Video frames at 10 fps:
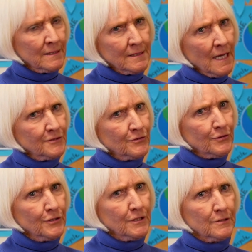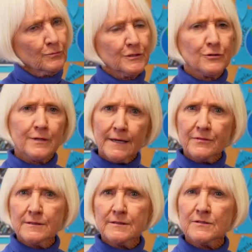Not so good when you get
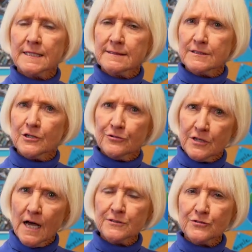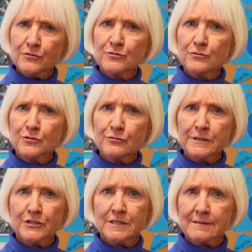these things that are not so
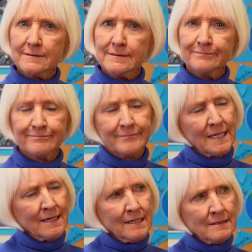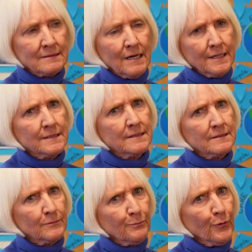nutritious. It's kind of
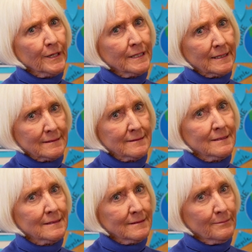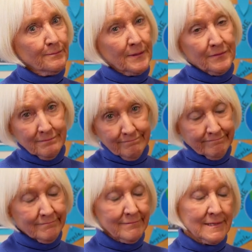disappointing, isn't it? But
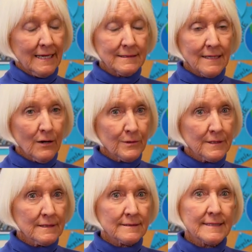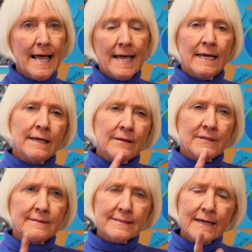that's how it is.
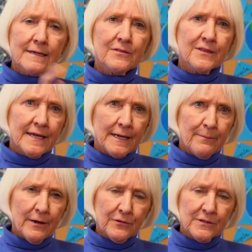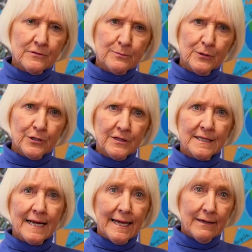The second thing about this book
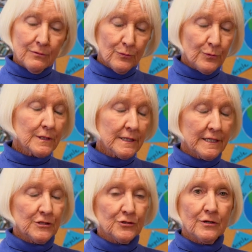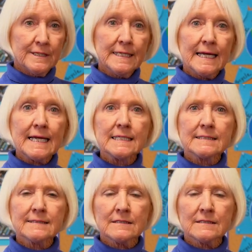that I really enjoyed is